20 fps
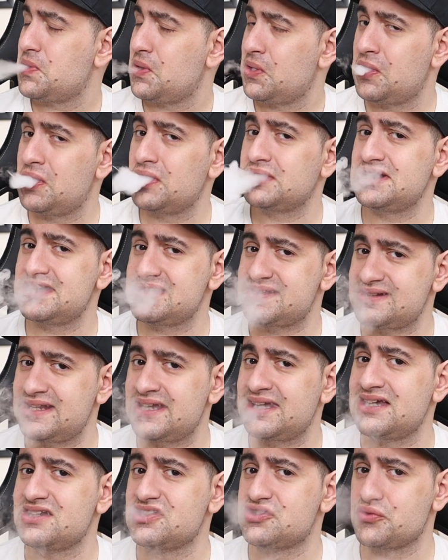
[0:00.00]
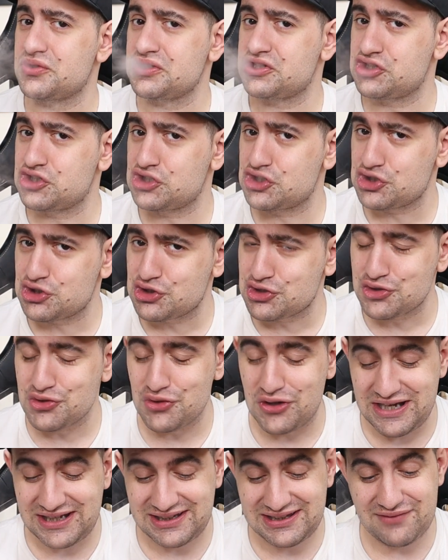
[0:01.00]
Oh, this thing is
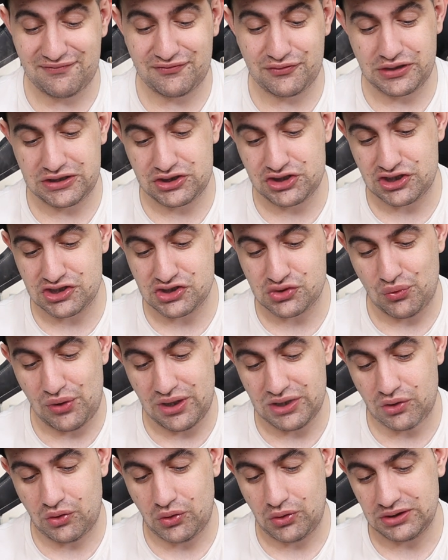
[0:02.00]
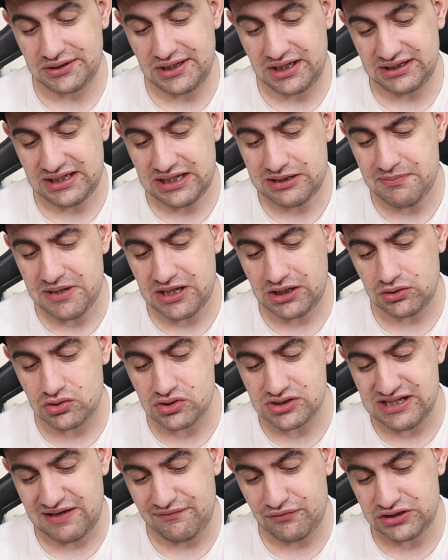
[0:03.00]
restrictive with just one hole. Now let me
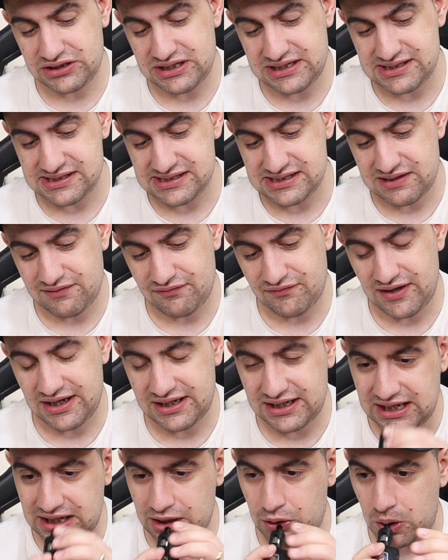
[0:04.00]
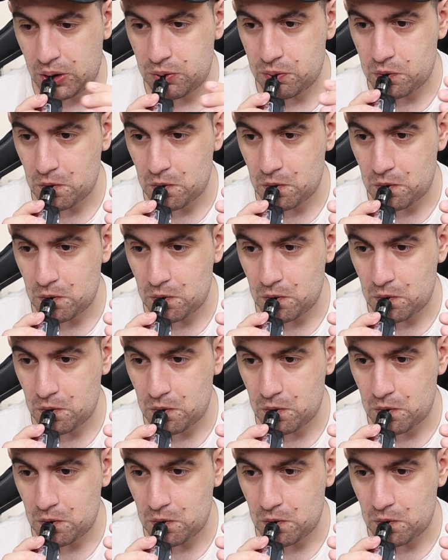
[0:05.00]
close everything, see if I can.